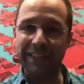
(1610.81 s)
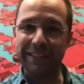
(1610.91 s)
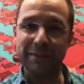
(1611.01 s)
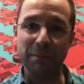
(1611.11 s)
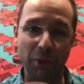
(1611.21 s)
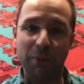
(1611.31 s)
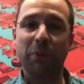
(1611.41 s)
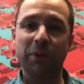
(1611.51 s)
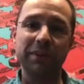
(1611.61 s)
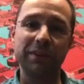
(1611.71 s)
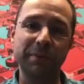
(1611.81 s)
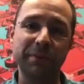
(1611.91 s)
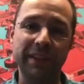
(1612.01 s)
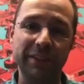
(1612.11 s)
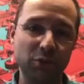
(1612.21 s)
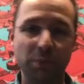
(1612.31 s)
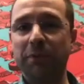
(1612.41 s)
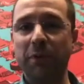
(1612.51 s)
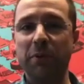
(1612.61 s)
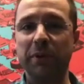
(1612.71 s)
is even more important, to be
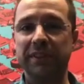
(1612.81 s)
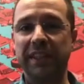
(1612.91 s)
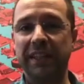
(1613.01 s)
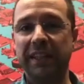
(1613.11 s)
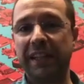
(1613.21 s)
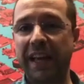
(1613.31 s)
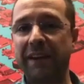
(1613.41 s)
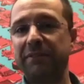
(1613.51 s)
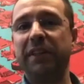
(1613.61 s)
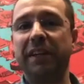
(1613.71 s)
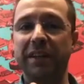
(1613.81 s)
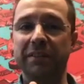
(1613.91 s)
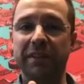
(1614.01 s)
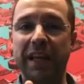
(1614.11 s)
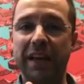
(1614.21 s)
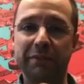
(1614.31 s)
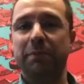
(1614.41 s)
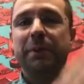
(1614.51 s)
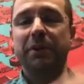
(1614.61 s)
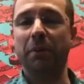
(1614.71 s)
super focused and have the narrative and have
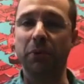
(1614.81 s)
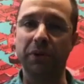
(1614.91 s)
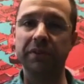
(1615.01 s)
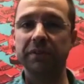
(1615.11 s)
everybody on board.